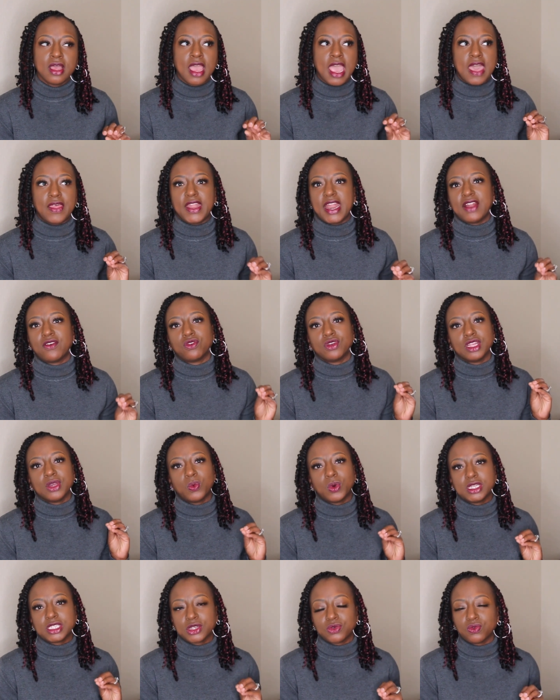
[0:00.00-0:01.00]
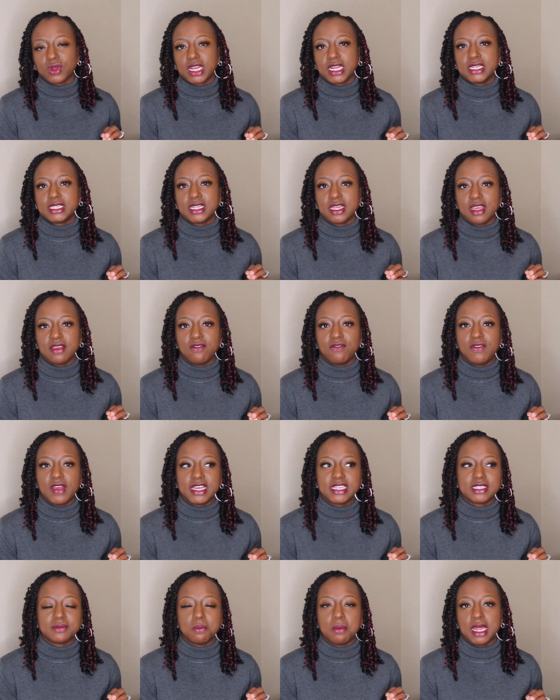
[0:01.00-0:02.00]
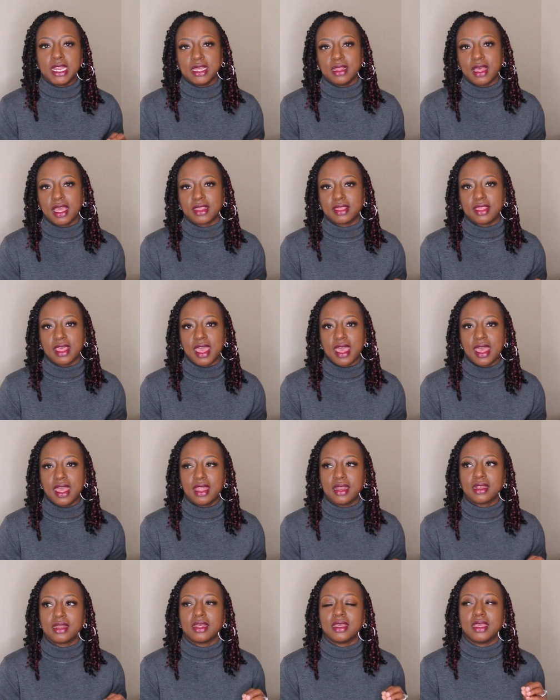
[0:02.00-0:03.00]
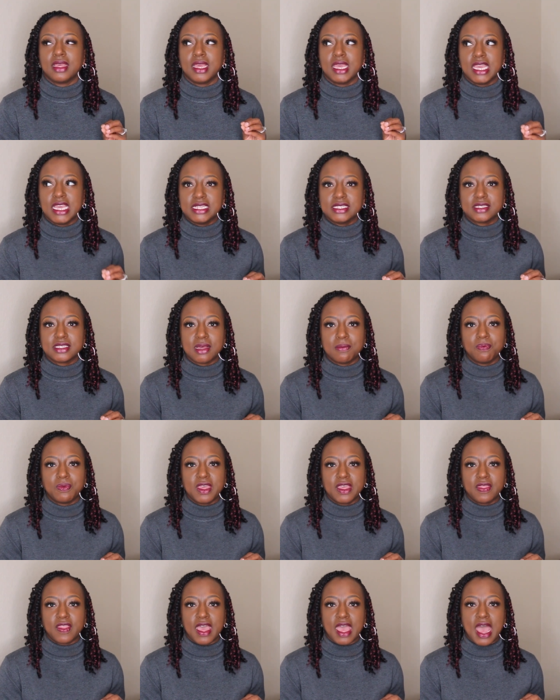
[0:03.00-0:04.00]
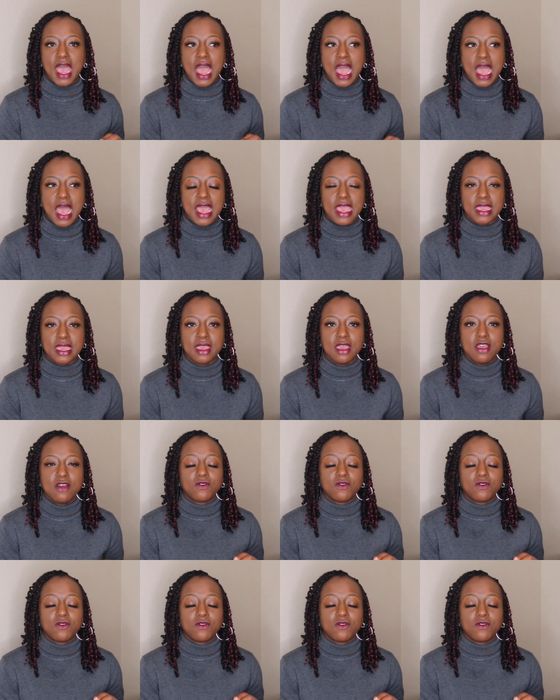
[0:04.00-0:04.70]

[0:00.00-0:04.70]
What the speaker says: and that I really wasn't ready to invest money like that in something that I,